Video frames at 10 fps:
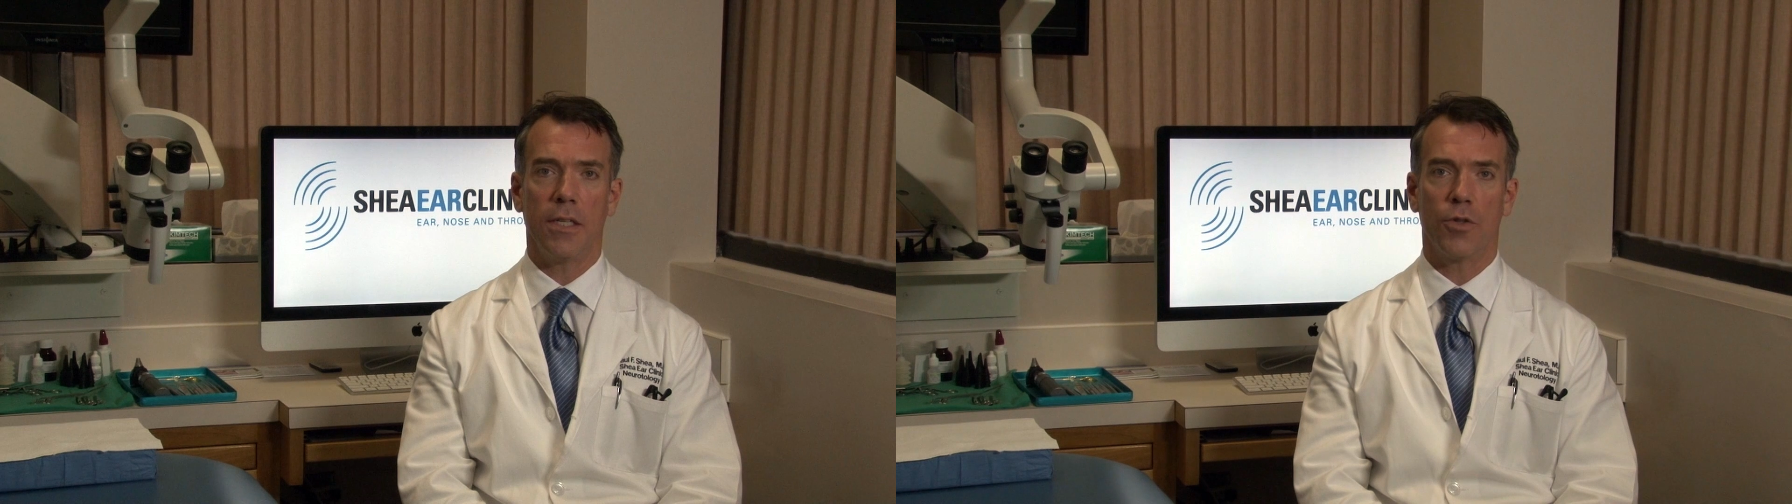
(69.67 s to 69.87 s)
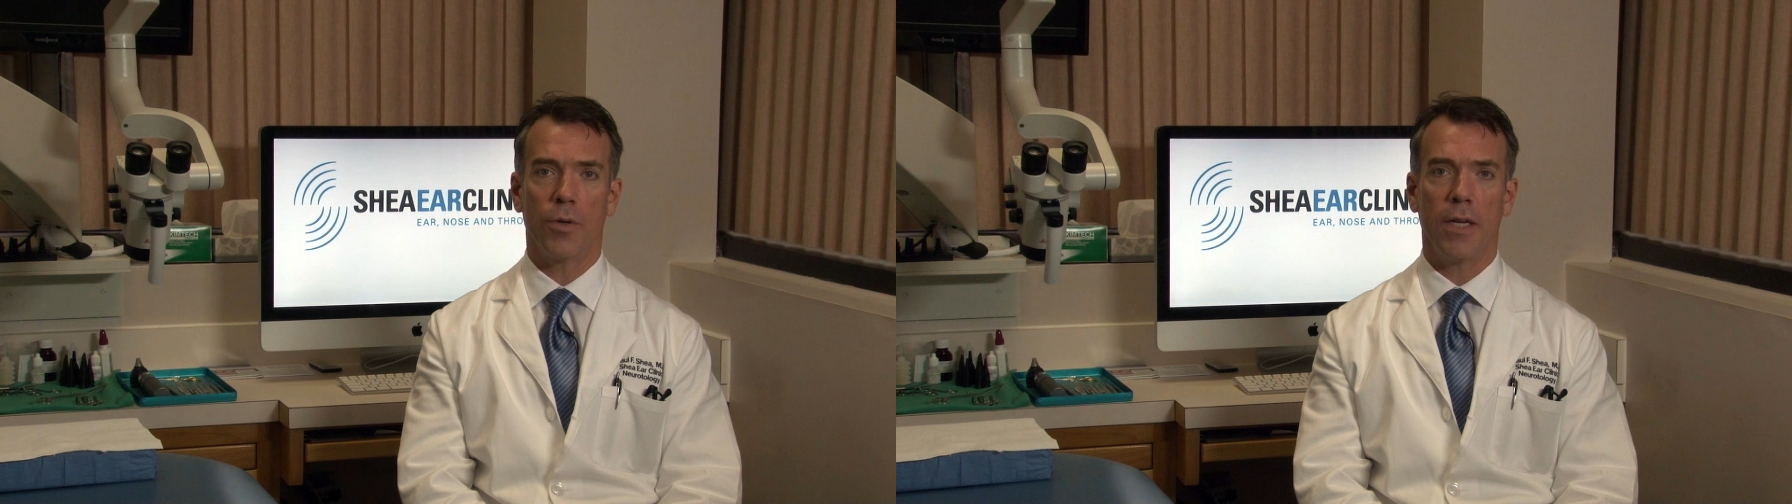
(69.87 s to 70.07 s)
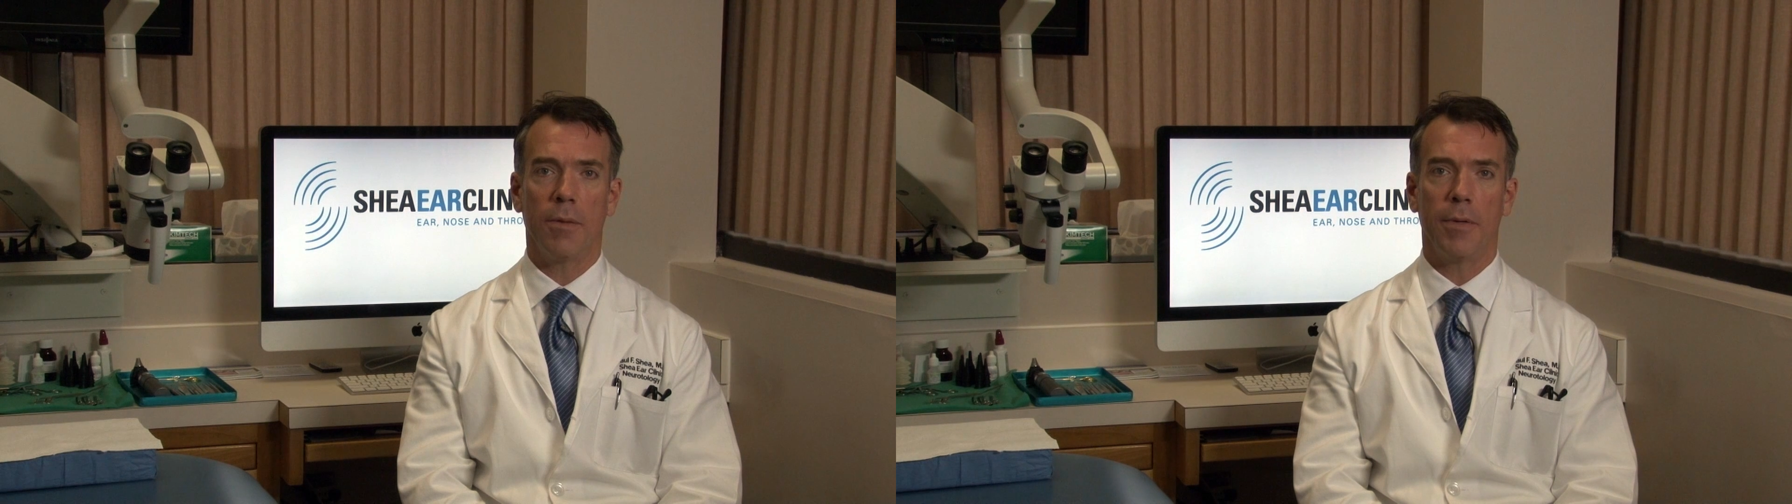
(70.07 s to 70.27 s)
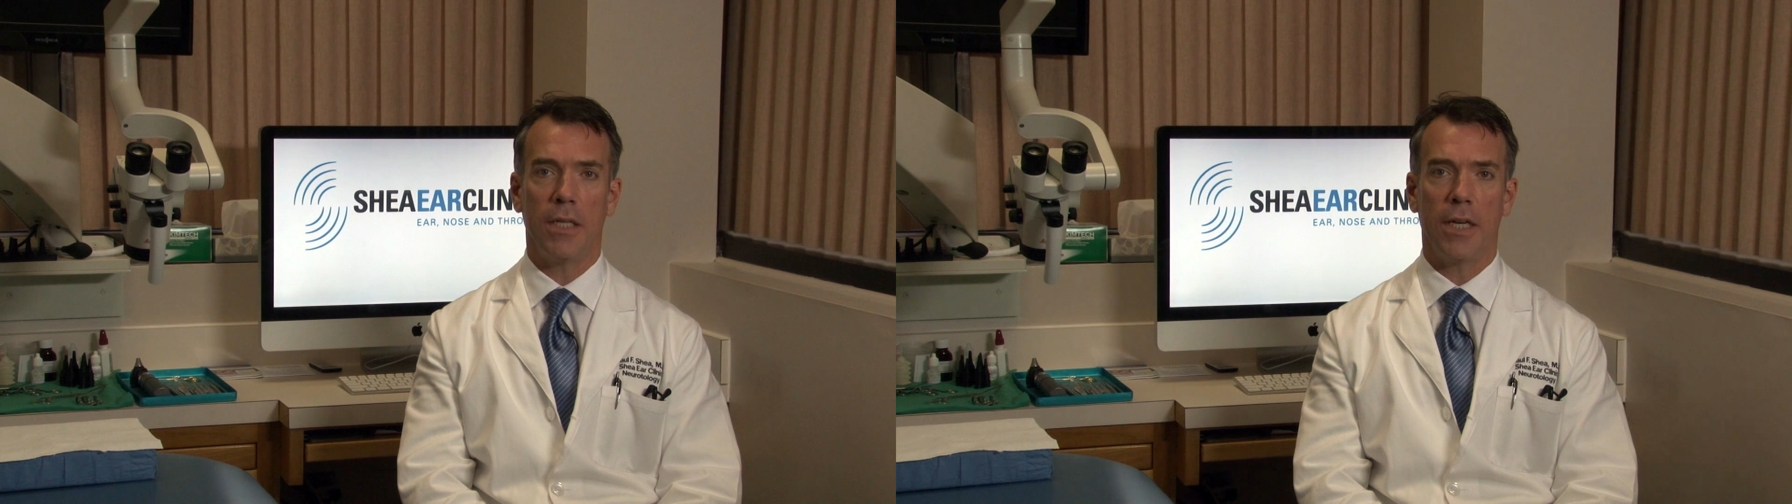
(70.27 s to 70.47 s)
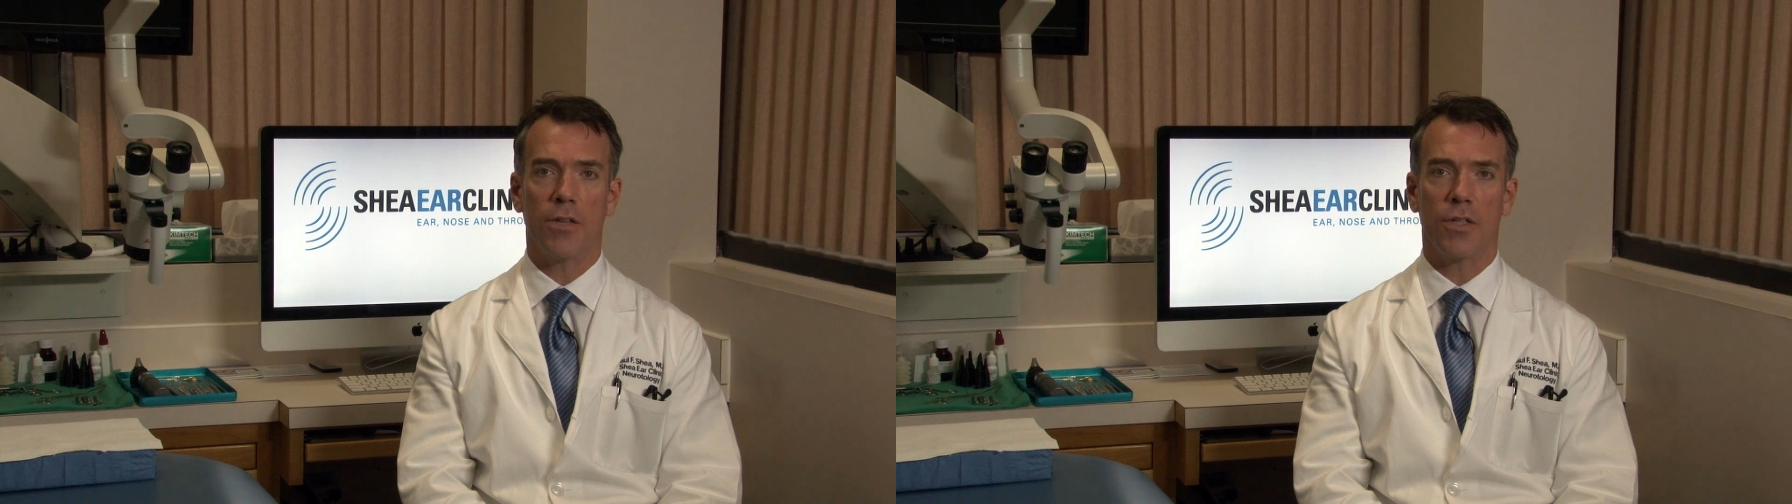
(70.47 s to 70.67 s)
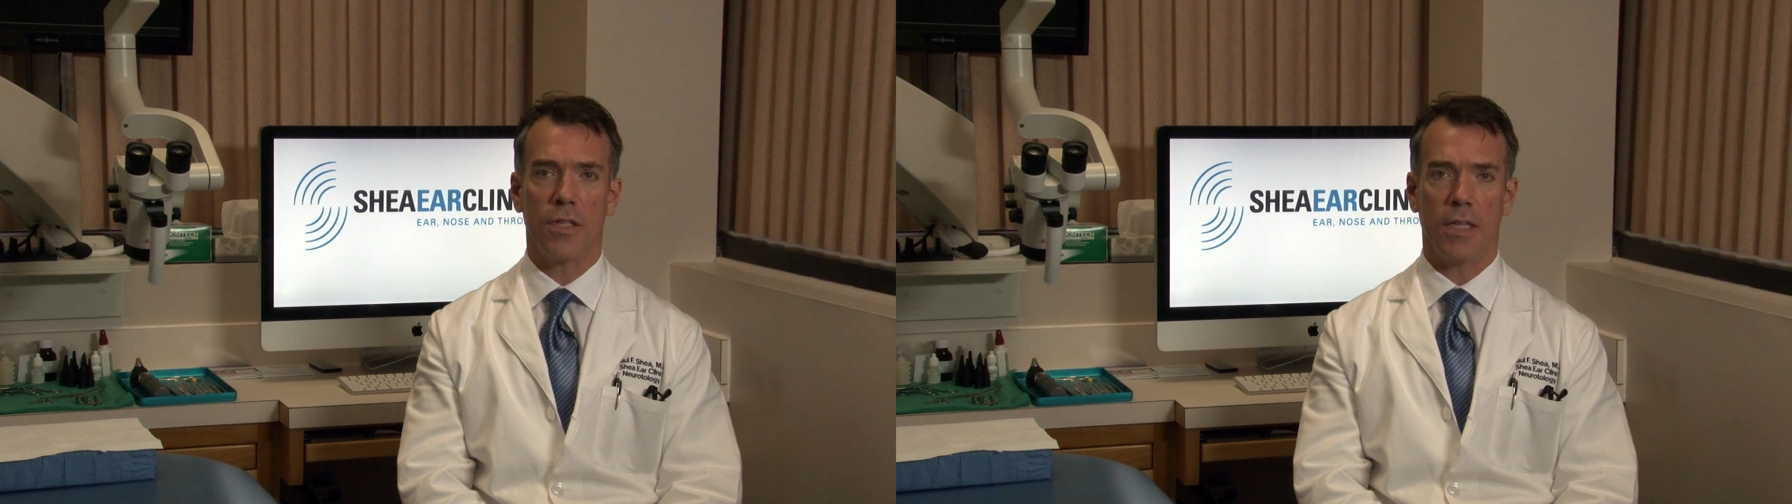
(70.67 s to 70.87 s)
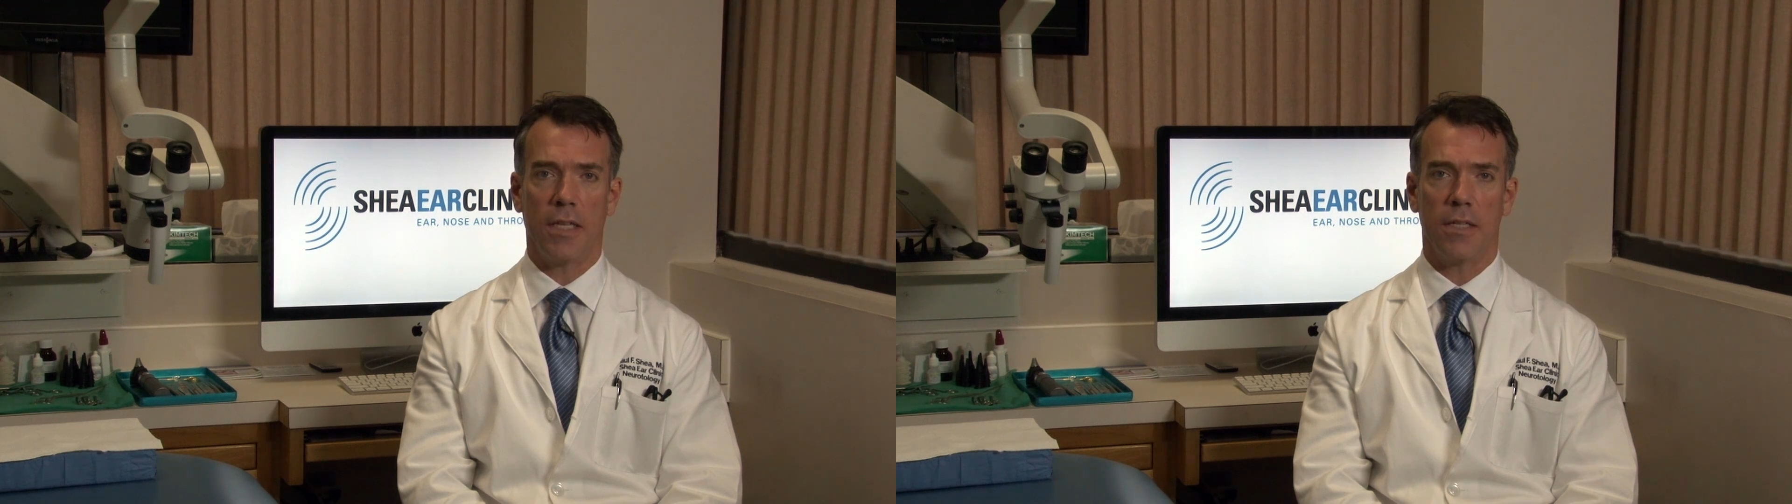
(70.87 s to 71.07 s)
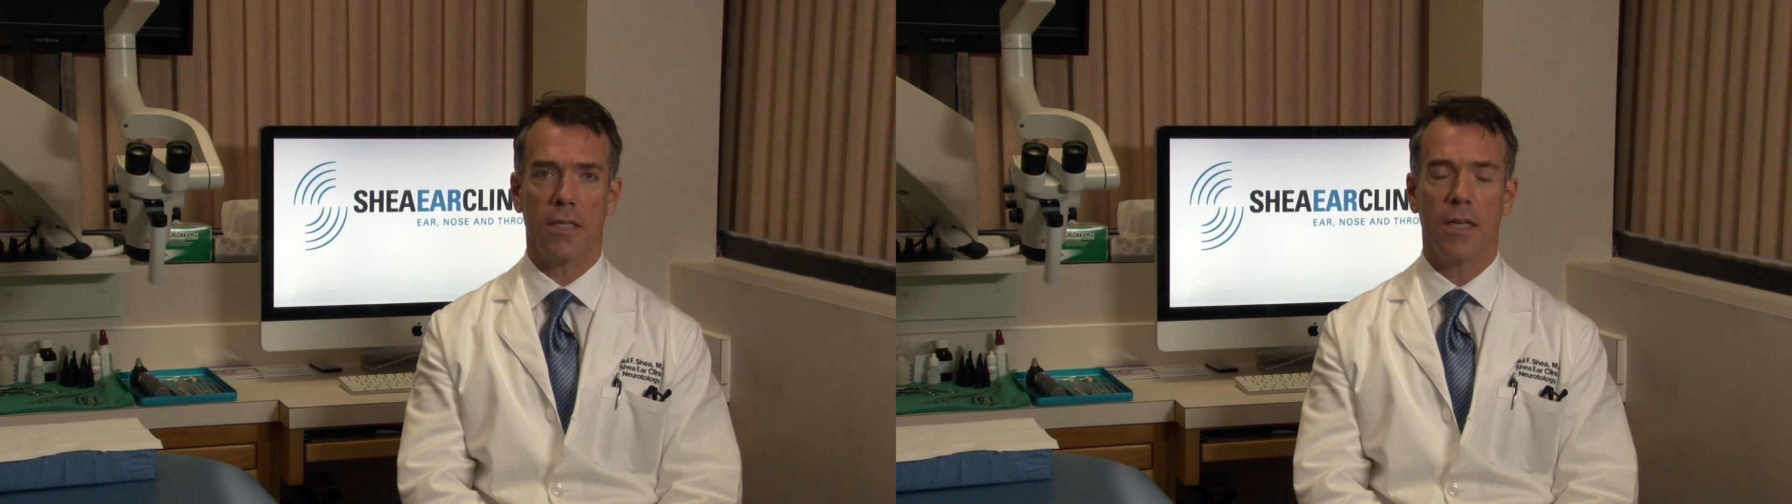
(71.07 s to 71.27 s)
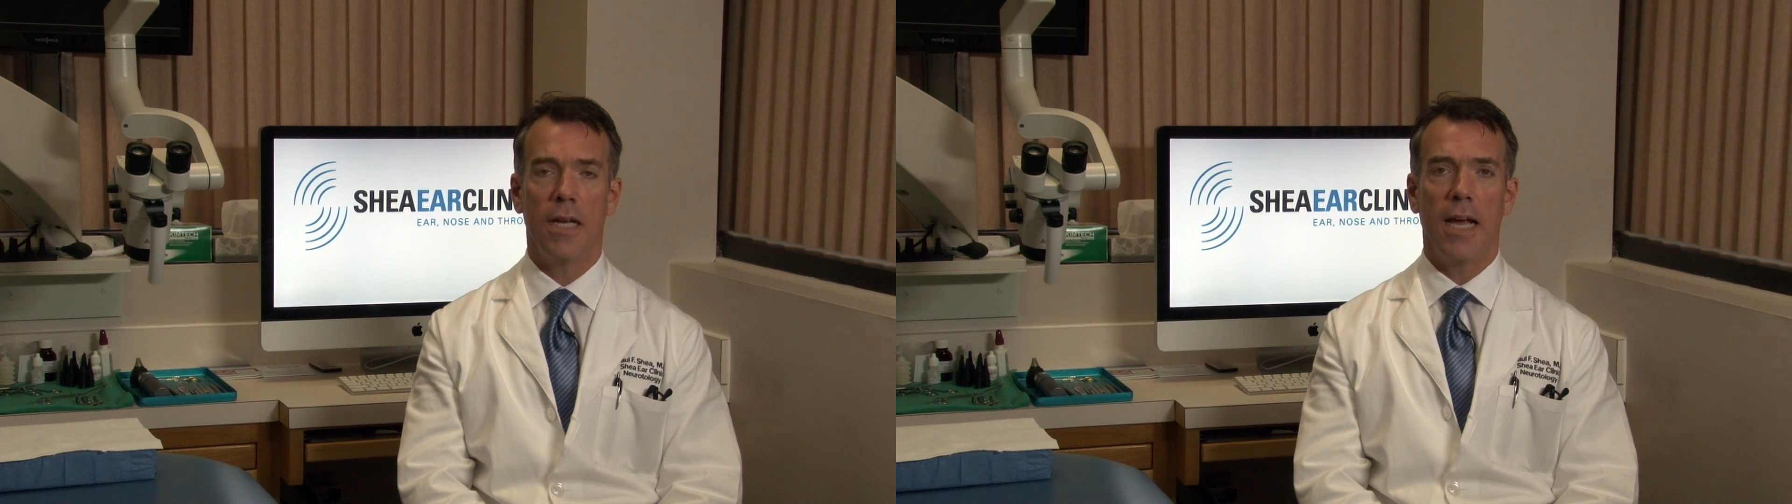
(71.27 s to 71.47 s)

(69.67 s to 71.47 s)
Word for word: in treating Meniere's disease